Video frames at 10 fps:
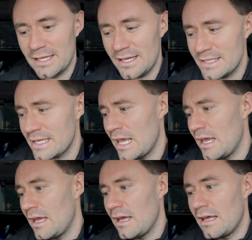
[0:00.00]
because
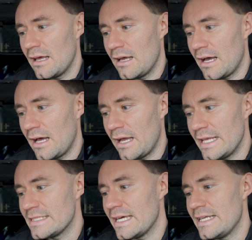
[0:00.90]

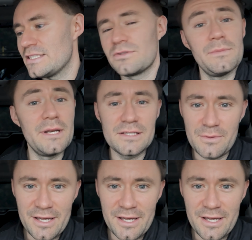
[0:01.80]
he said he's 3 minutes